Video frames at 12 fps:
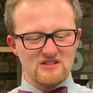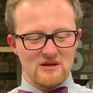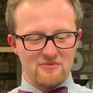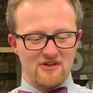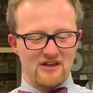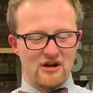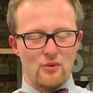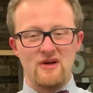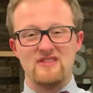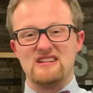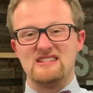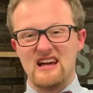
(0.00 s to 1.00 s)
something in a
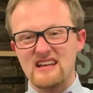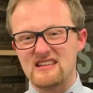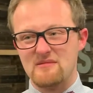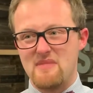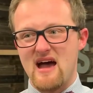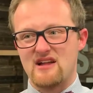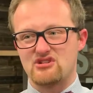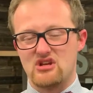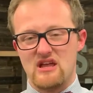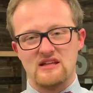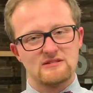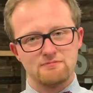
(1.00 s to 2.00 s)
way that doesn't match
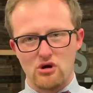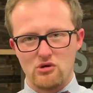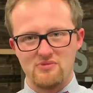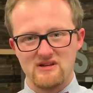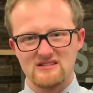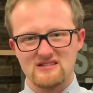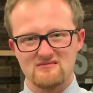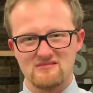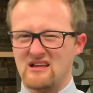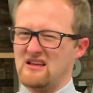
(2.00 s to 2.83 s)
its purpose,